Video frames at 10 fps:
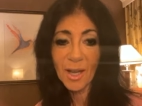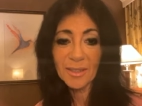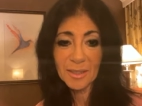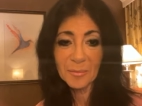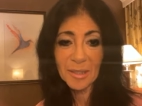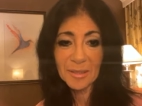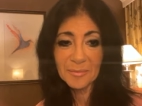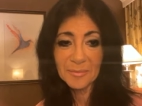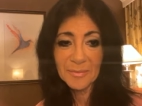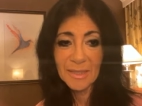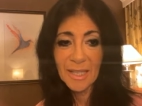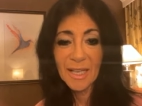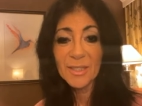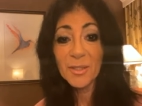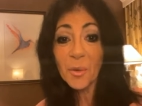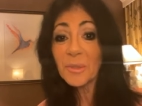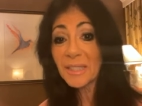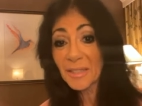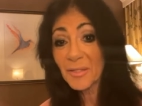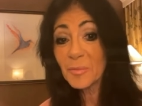talk to me. So,
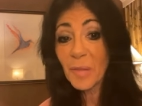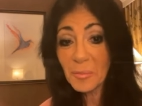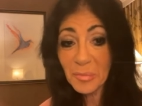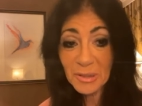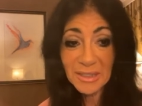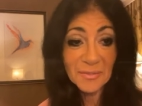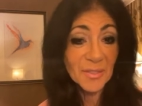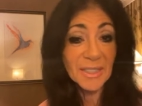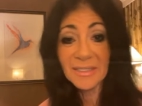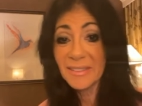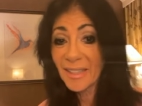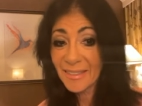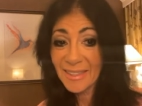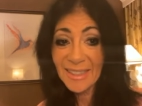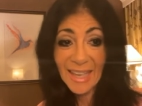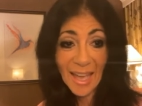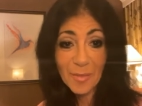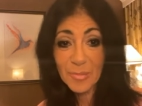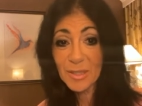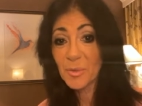given my belief that nothing
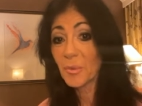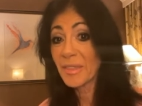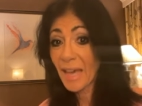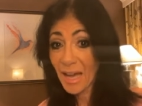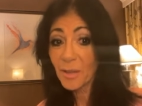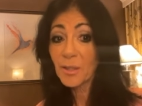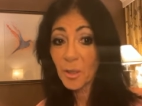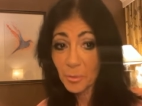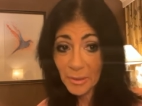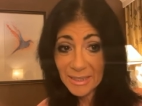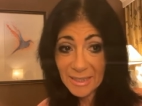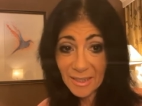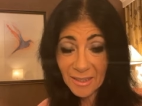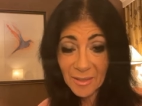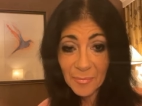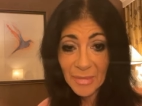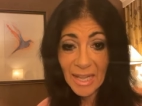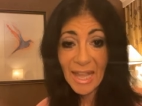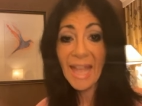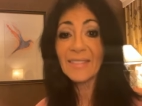happens without a reason,
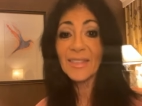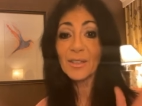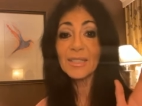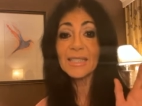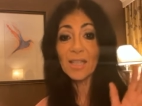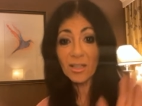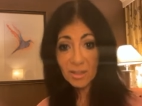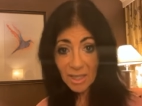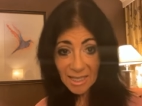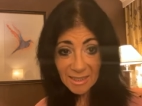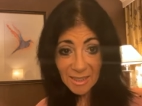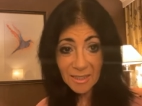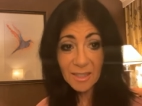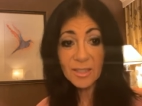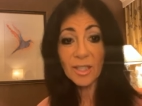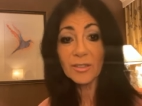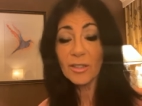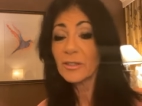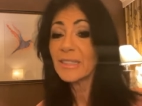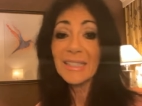and there is a lesson to
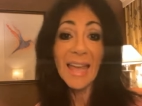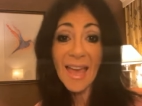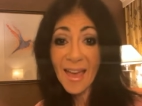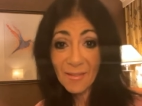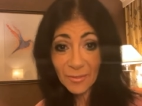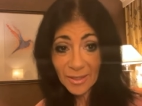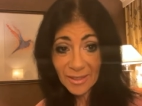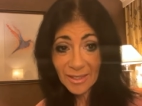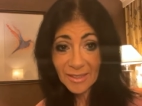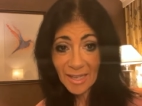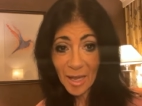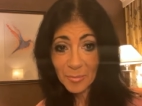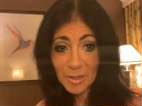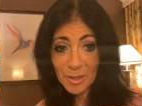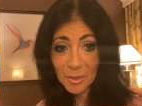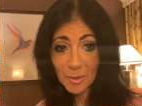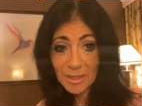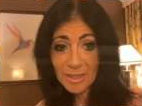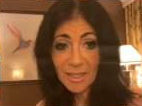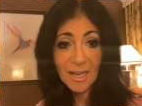learn in everything that happens to
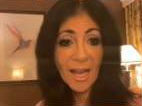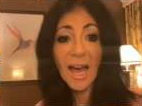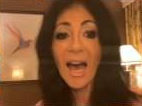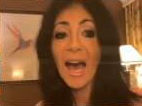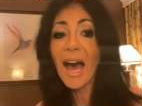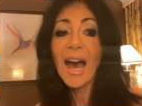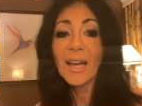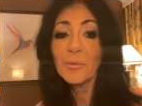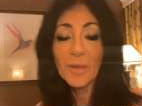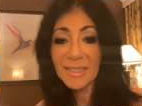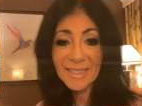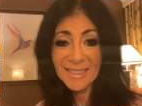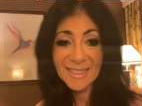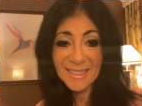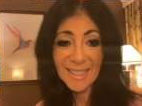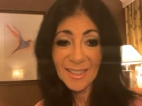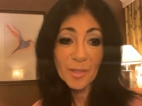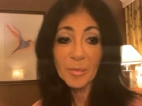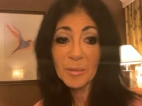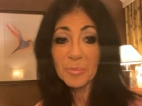us, I wasn't to take
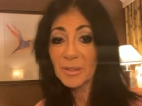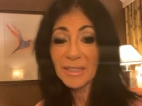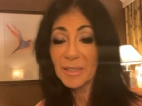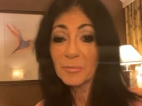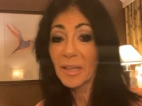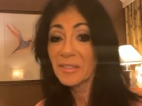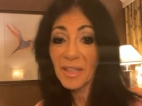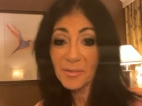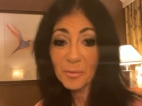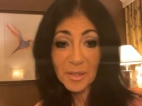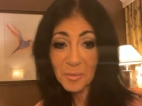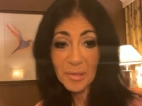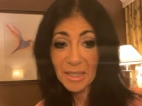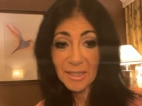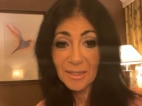the people in my life with me.